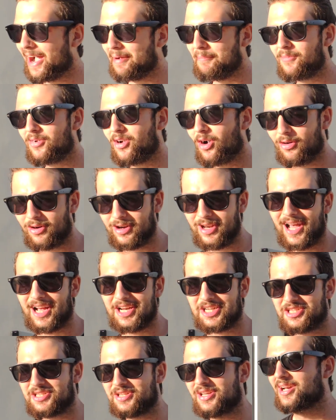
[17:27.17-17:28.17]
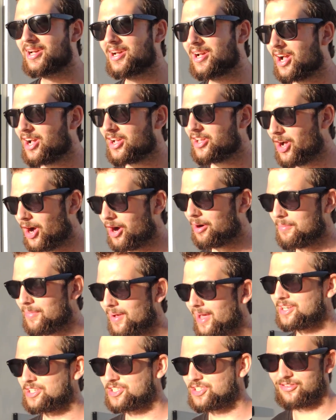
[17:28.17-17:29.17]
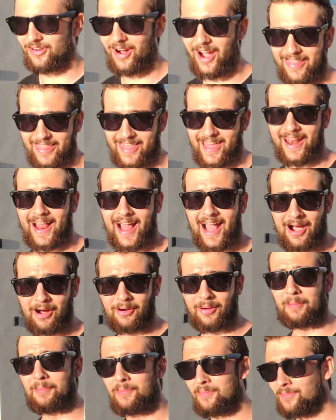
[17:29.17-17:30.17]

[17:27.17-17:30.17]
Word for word: I'm going to actually come and try that out.